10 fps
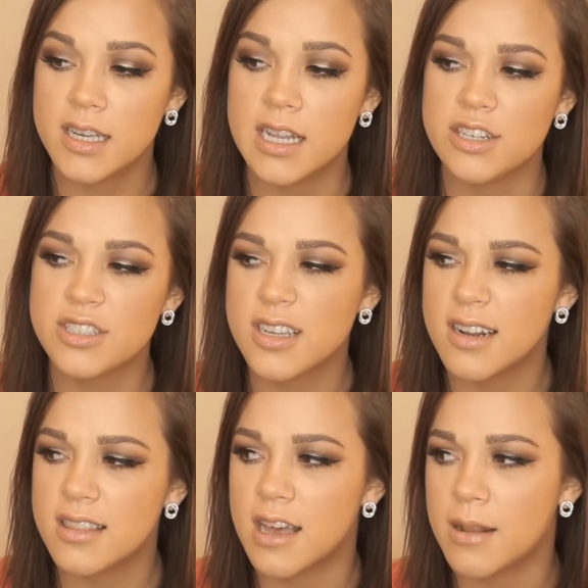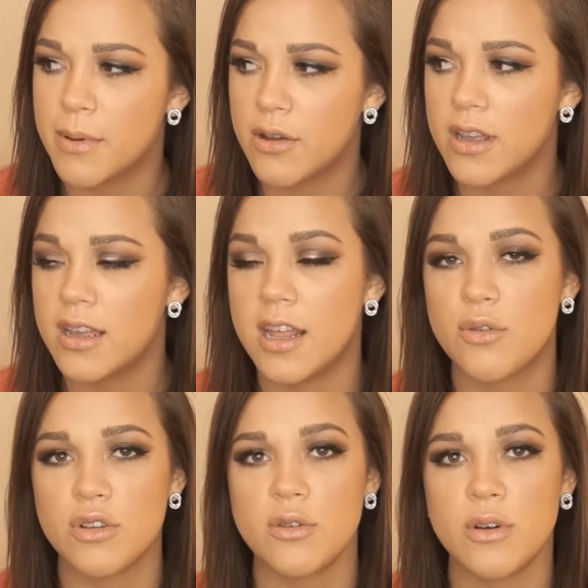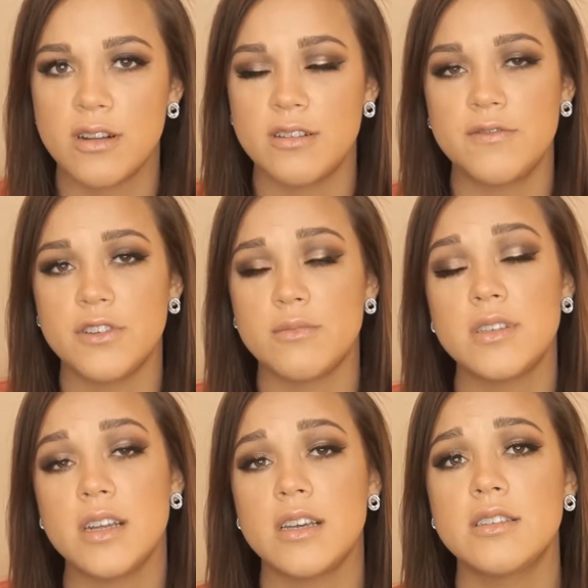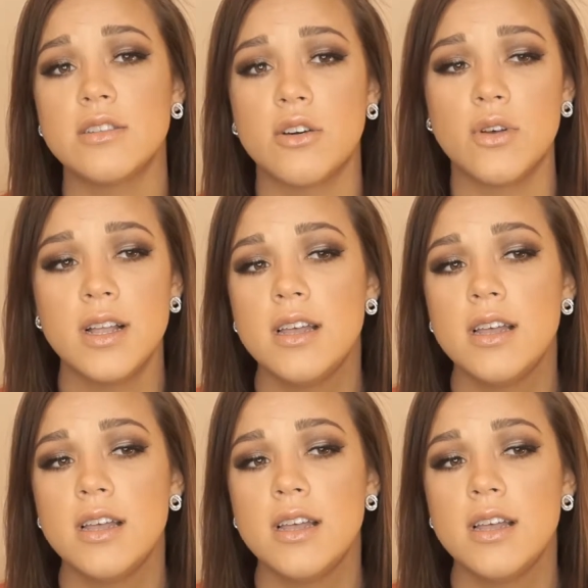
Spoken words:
and I just kind of thought about it and I really wanted to film today, so